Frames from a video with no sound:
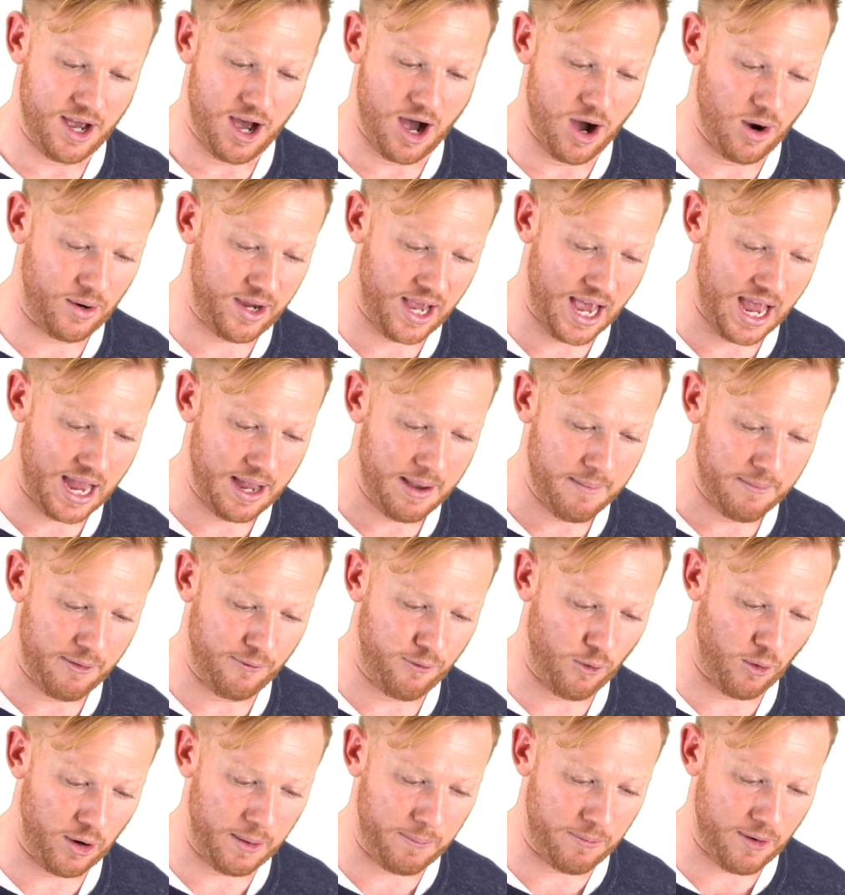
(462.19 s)
Okay,
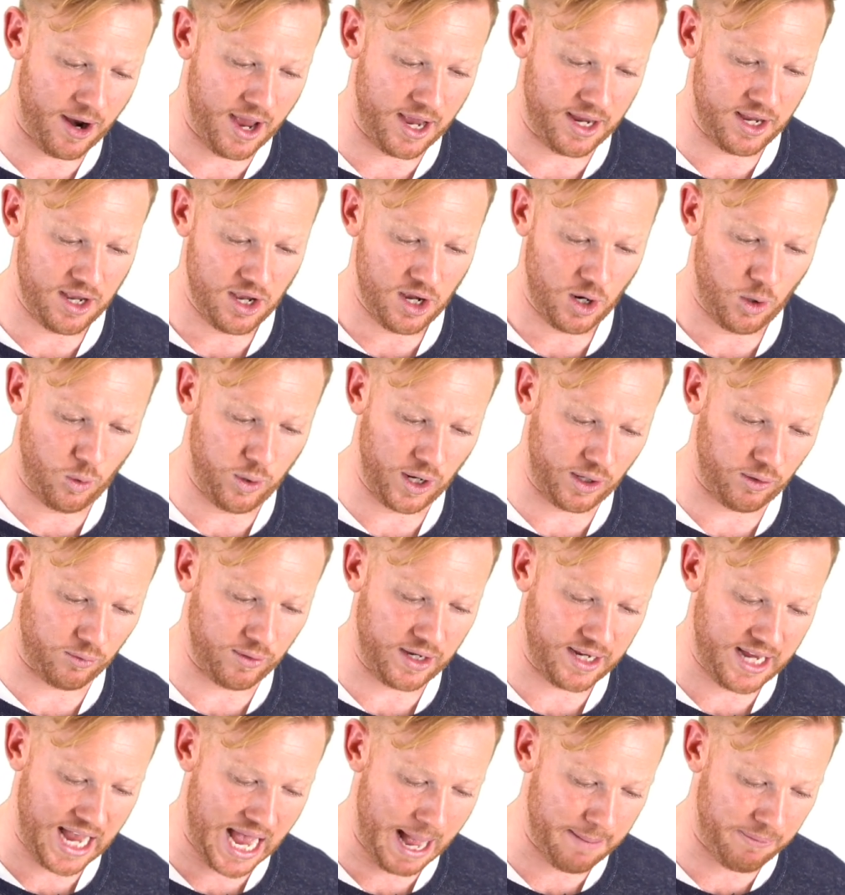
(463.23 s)
before we break, quick
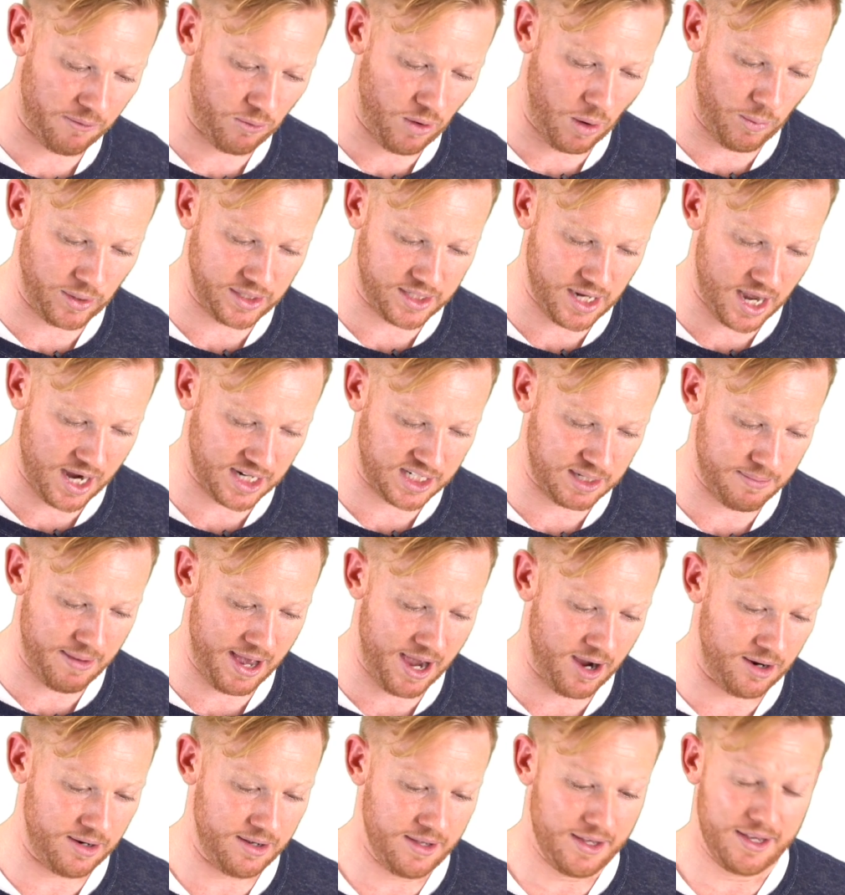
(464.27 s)
recap of what we talked
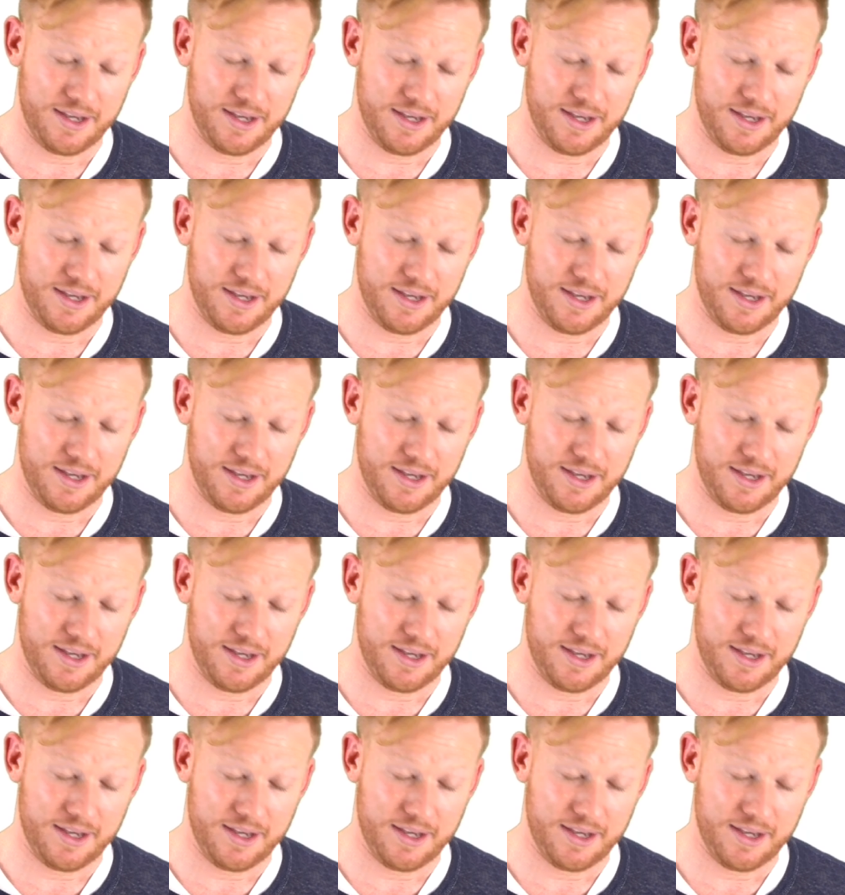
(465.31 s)
about.